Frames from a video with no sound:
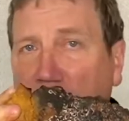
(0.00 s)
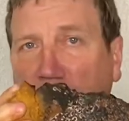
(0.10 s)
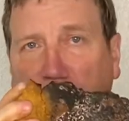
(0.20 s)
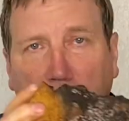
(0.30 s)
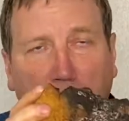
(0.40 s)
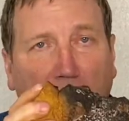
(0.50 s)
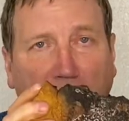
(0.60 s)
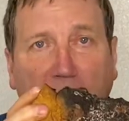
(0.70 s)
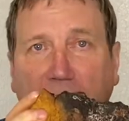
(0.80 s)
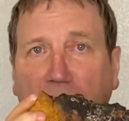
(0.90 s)

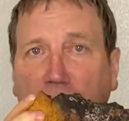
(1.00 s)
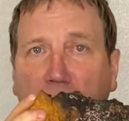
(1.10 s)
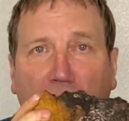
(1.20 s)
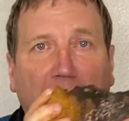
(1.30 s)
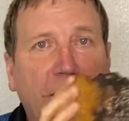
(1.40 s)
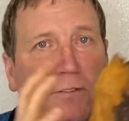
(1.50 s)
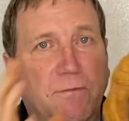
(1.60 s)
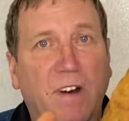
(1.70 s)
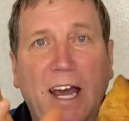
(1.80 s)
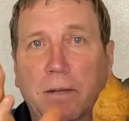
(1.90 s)
superoxide dismutates,
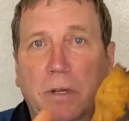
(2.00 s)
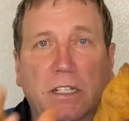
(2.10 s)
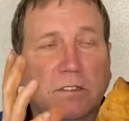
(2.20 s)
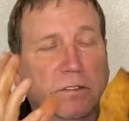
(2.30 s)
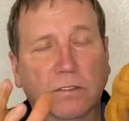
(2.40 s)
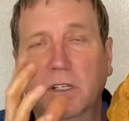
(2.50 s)
vitamins,